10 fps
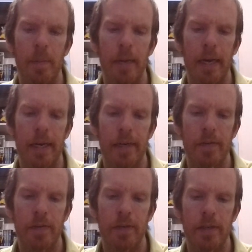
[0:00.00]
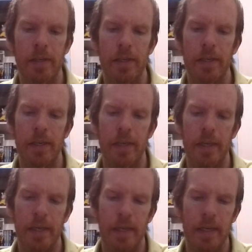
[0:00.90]
pack for
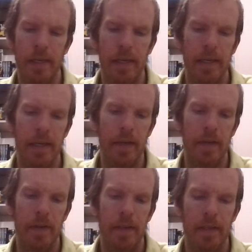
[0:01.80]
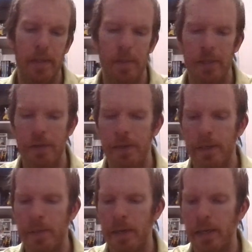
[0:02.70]
the
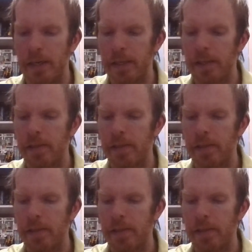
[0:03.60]
mystery box.